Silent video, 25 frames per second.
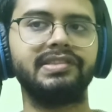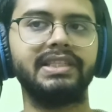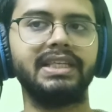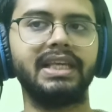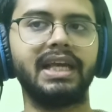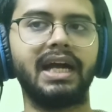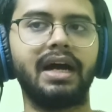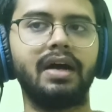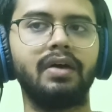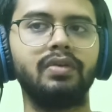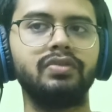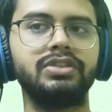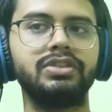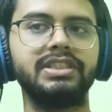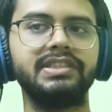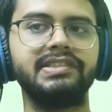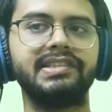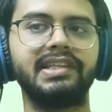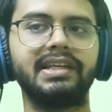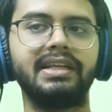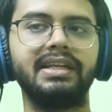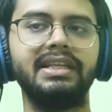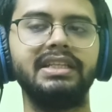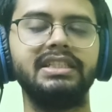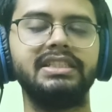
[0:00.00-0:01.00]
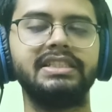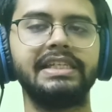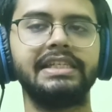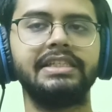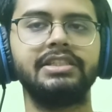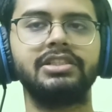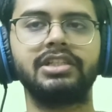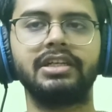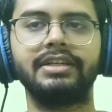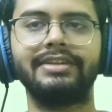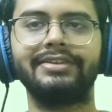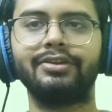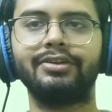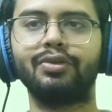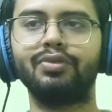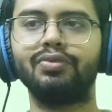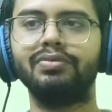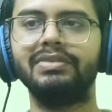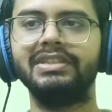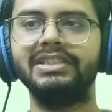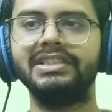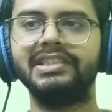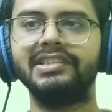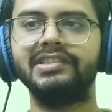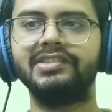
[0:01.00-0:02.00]
to see how she suddenly changed her tone
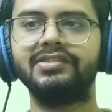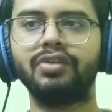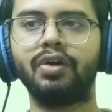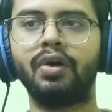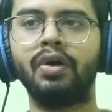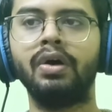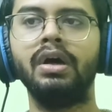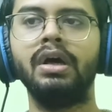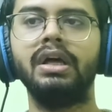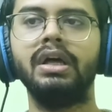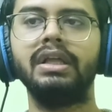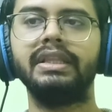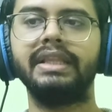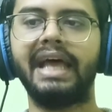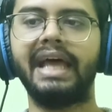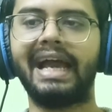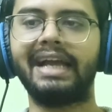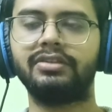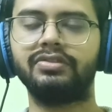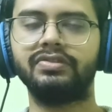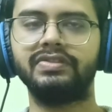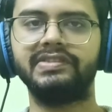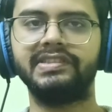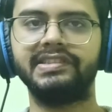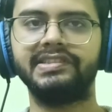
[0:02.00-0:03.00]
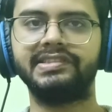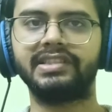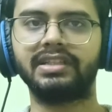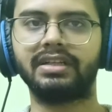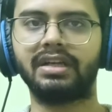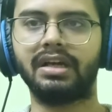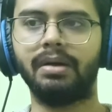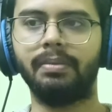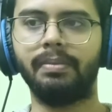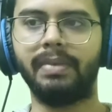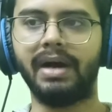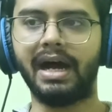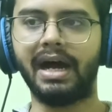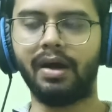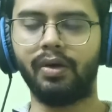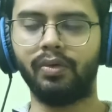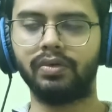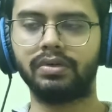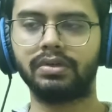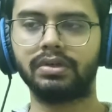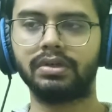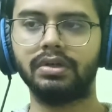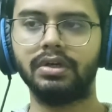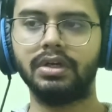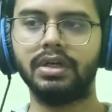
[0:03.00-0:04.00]
when she saw the actual sister come
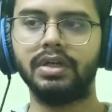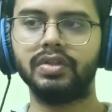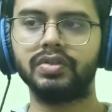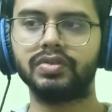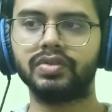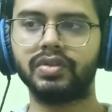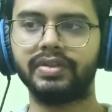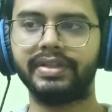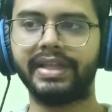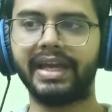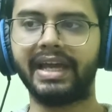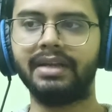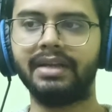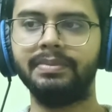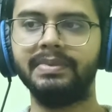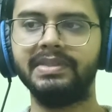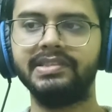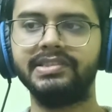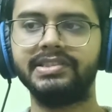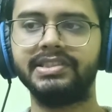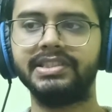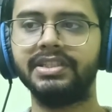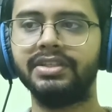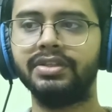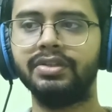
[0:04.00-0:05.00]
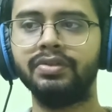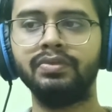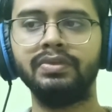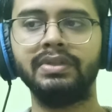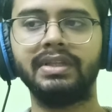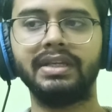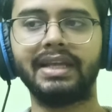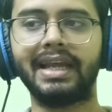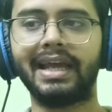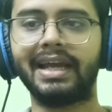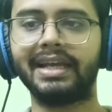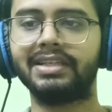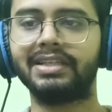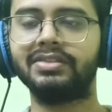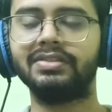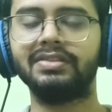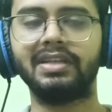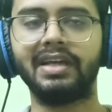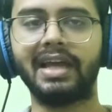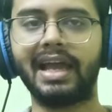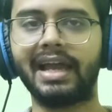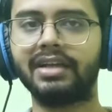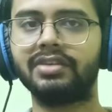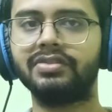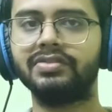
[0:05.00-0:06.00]
out. So that means she knew that actually
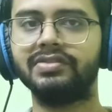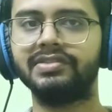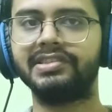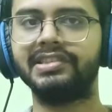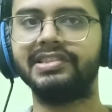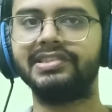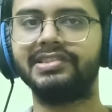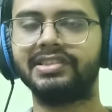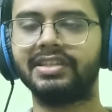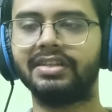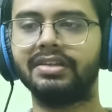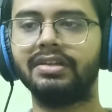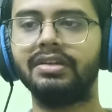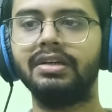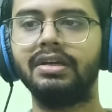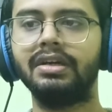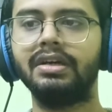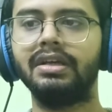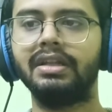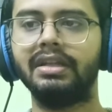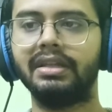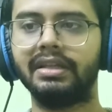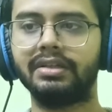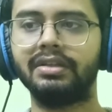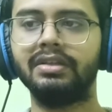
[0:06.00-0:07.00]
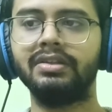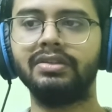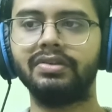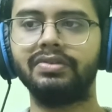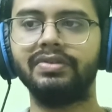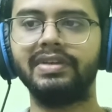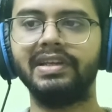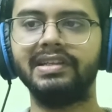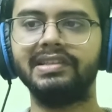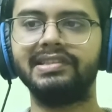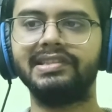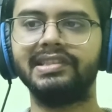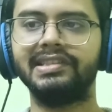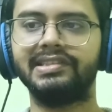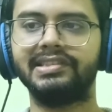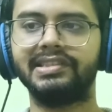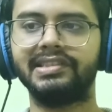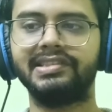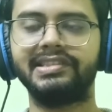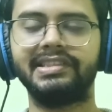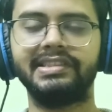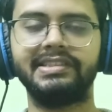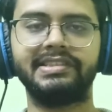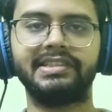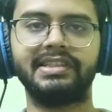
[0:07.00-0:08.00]
the actual sister, like, you know, the real
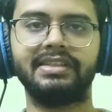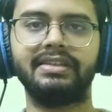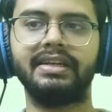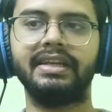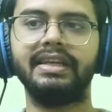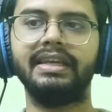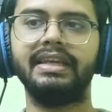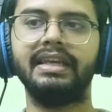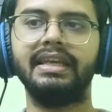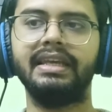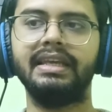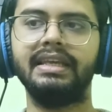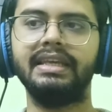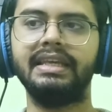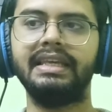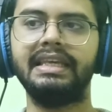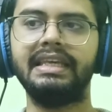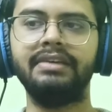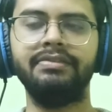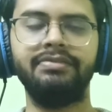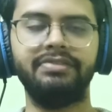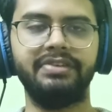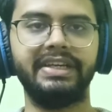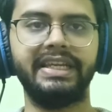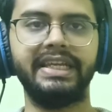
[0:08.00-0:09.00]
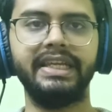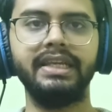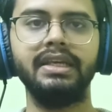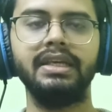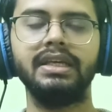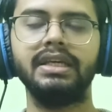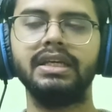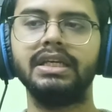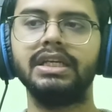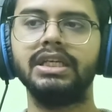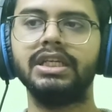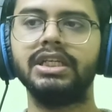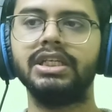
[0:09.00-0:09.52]
sister, Sister Ivry,